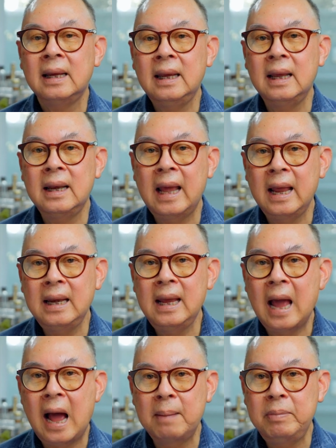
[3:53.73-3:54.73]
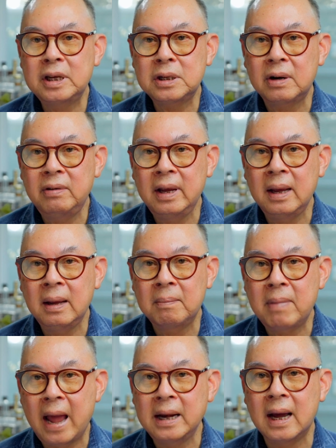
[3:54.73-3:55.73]
in any arbitrary
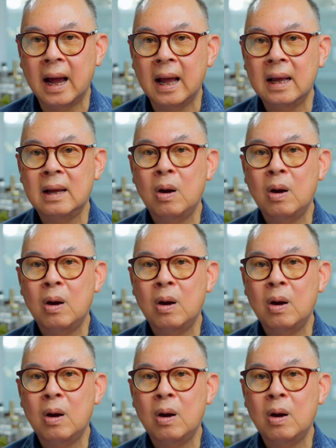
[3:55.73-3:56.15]
manner.